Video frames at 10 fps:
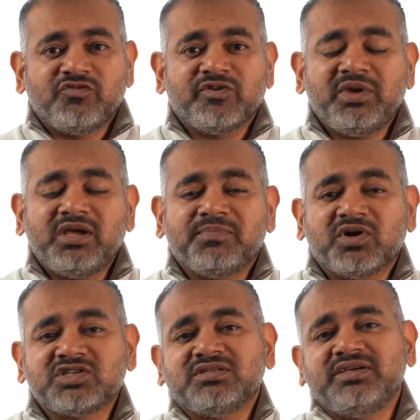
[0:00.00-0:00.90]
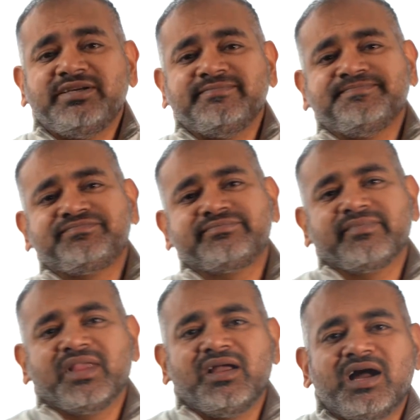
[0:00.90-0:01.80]
for me personally,
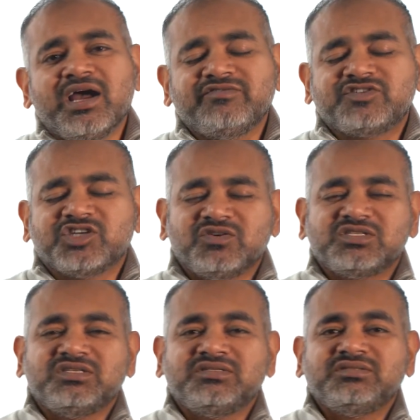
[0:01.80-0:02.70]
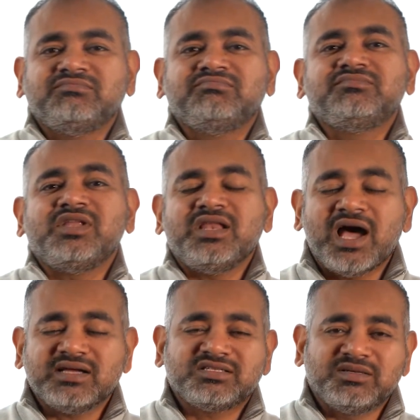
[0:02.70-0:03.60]
I have chosen
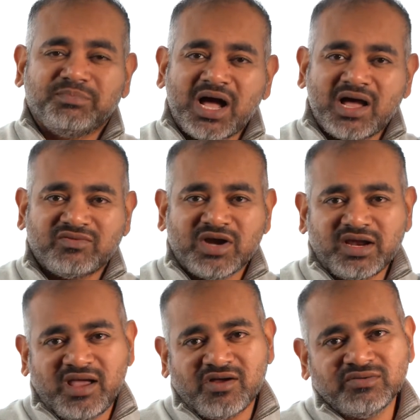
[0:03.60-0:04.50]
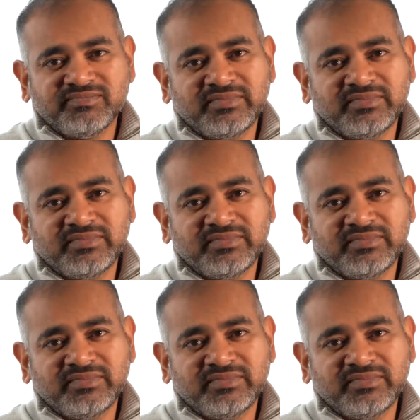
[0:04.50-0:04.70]
not to buy right now.